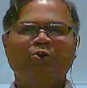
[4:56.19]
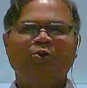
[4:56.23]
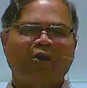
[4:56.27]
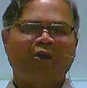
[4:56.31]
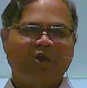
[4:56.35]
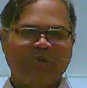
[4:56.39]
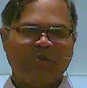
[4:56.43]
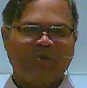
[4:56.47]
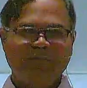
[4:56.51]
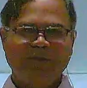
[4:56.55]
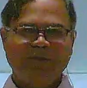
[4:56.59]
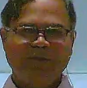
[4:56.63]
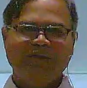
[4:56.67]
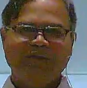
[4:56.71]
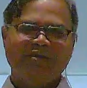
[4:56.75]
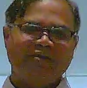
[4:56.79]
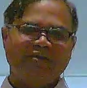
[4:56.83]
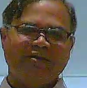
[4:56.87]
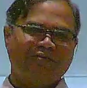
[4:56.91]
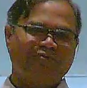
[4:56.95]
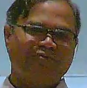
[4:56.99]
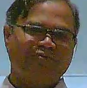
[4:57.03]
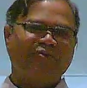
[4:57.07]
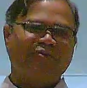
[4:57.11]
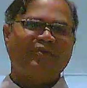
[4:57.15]
Do not
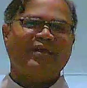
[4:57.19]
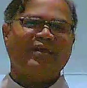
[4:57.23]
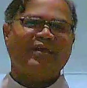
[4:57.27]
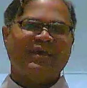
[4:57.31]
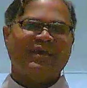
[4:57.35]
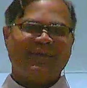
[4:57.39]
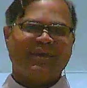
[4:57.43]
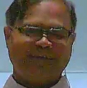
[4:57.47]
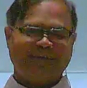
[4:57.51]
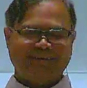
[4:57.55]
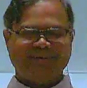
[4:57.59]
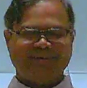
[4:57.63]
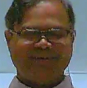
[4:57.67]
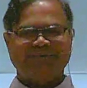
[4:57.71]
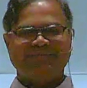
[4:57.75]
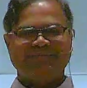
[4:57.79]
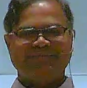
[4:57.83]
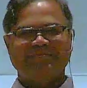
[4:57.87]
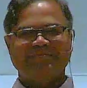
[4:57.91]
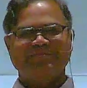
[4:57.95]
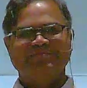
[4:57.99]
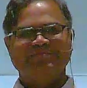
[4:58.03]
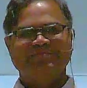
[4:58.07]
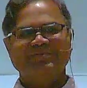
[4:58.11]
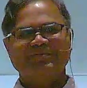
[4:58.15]
be
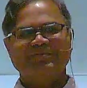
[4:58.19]
afraid.